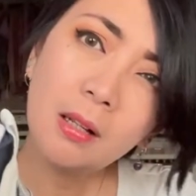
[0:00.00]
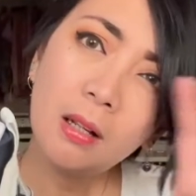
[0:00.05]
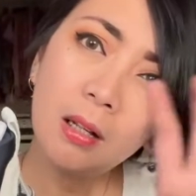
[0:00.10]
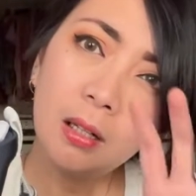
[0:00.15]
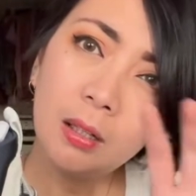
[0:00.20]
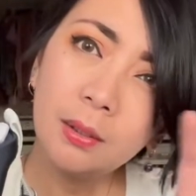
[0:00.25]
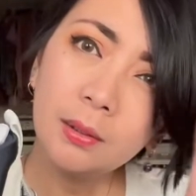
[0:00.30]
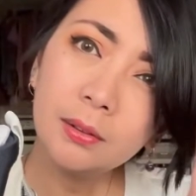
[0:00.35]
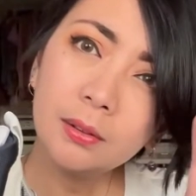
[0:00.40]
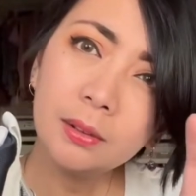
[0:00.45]

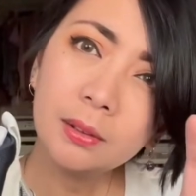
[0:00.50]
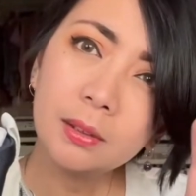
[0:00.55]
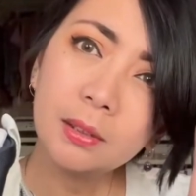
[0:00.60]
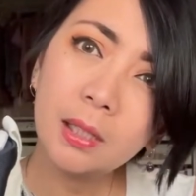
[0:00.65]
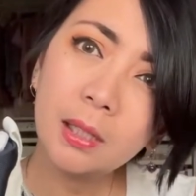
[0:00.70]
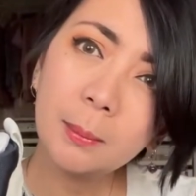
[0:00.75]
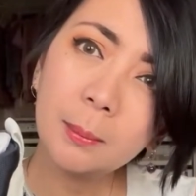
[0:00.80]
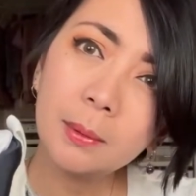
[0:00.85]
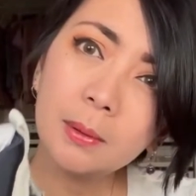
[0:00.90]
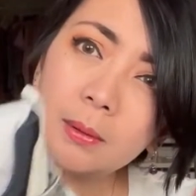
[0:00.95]
on the
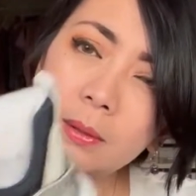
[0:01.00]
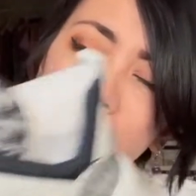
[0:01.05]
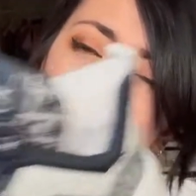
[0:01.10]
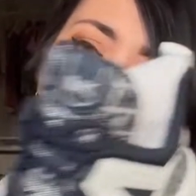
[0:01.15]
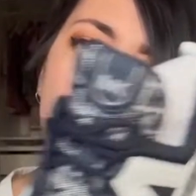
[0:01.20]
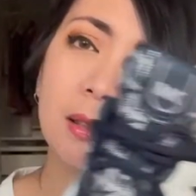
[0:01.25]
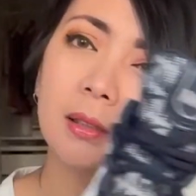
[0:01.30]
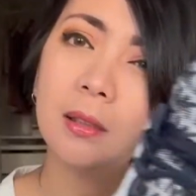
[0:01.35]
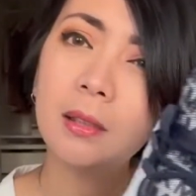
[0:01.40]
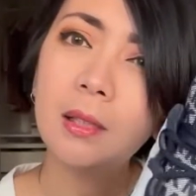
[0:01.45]

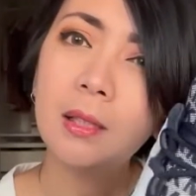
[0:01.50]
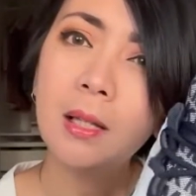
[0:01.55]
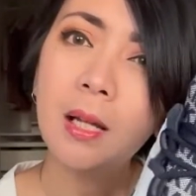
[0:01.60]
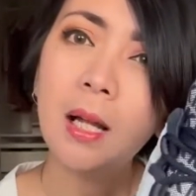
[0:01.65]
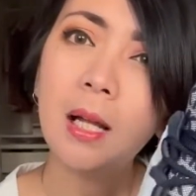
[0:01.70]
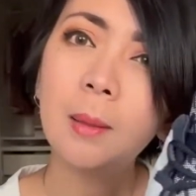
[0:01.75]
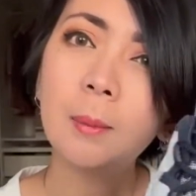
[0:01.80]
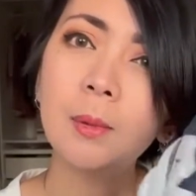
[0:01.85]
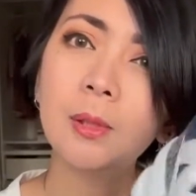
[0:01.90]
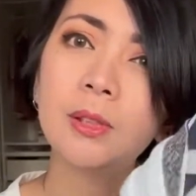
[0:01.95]
camera.
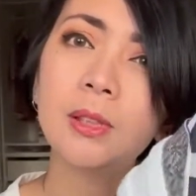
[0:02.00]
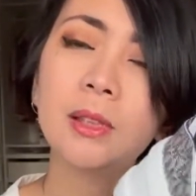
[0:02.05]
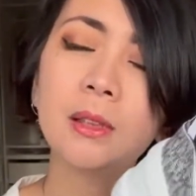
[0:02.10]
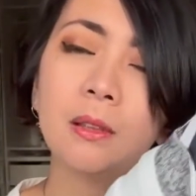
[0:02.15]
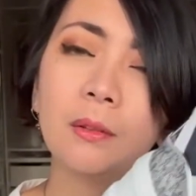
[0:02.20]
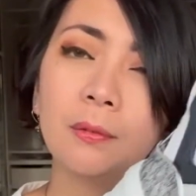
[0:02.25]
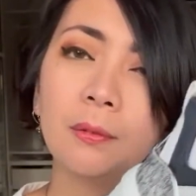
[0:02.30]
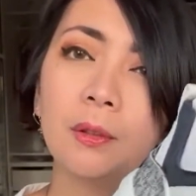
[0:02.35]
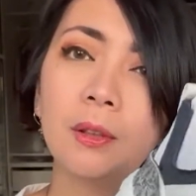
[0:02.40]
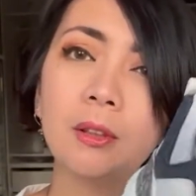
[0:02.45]
I'm using
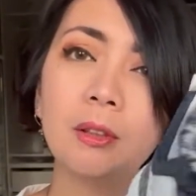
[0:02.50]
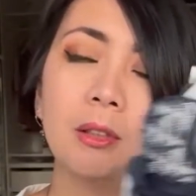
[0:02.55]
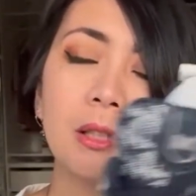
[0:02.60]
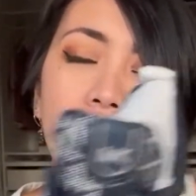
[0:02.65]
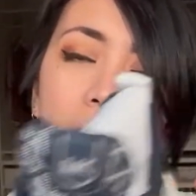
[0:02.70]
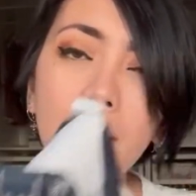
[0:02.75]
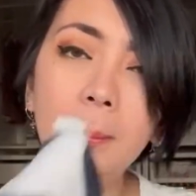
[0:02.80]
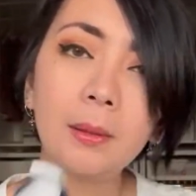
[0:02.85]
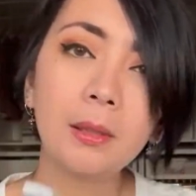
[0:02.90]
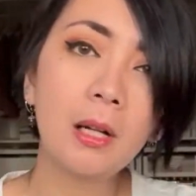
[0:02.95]
the front
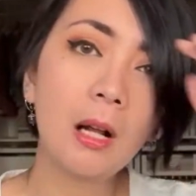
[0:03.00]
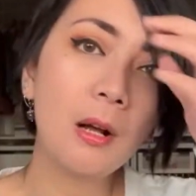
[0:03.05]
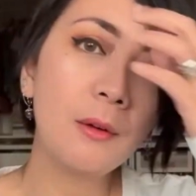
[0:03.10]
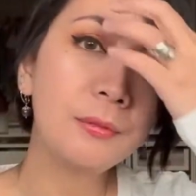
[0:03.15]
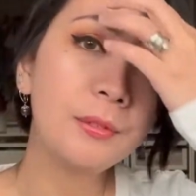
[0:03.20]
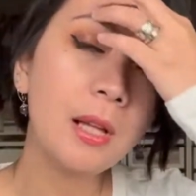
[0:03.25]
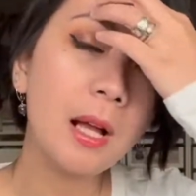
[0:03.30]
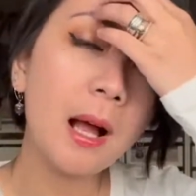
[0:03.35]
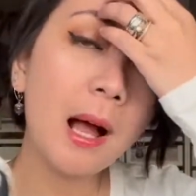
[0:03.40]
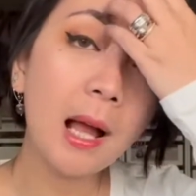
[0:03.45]
camera of
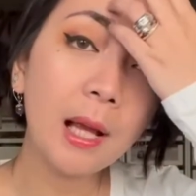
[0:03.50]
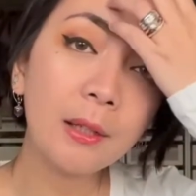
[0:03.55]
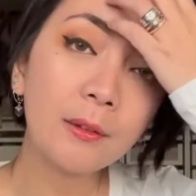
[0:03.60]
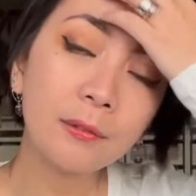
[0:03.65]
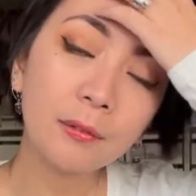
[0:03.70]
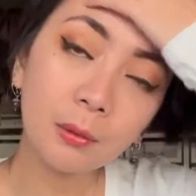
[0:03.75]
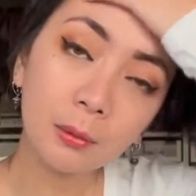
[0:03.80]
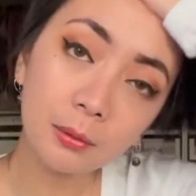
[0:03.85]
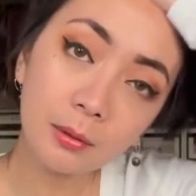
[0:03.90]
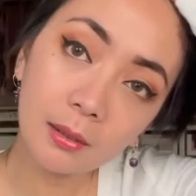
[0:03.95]
the
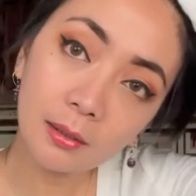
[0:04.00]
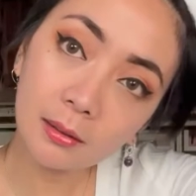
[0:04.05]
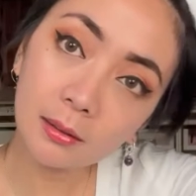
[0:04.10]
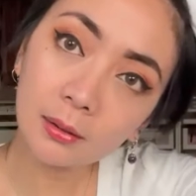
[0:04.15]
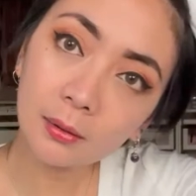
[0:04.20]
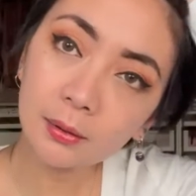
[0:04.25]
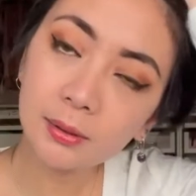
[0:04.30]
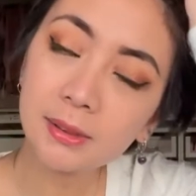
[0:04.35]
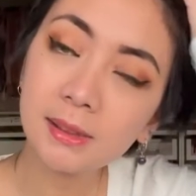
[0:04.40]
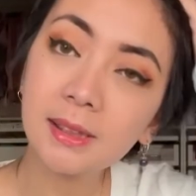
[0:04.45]
iPhone
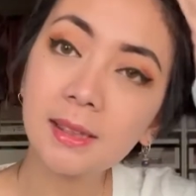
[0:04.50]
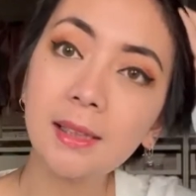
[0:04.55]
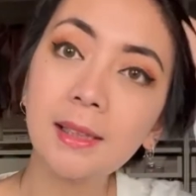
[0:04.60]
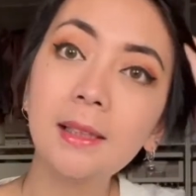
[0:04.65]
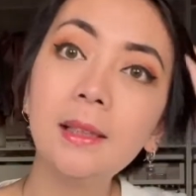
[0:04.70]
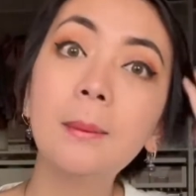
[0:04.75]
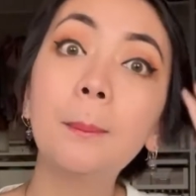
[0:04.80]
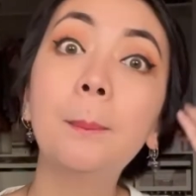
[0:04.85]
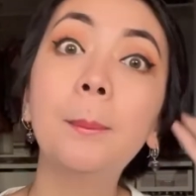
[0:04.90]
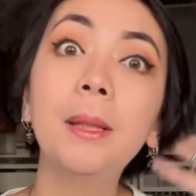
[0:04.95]

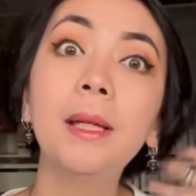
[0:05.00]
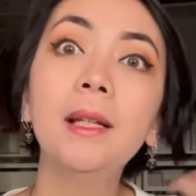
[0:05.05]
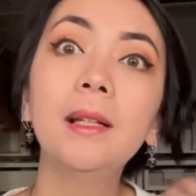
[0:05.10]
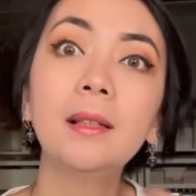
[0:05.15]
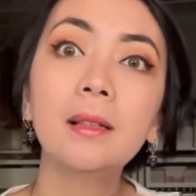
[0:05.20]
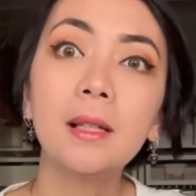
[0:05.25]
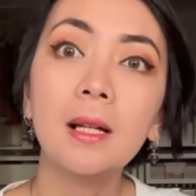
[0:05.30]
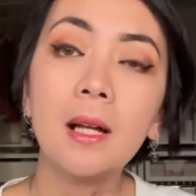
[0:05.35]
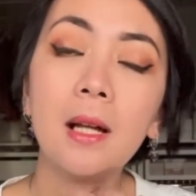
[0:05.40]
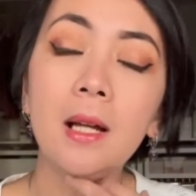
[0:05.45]
13
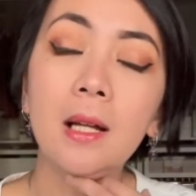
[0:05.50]
pink.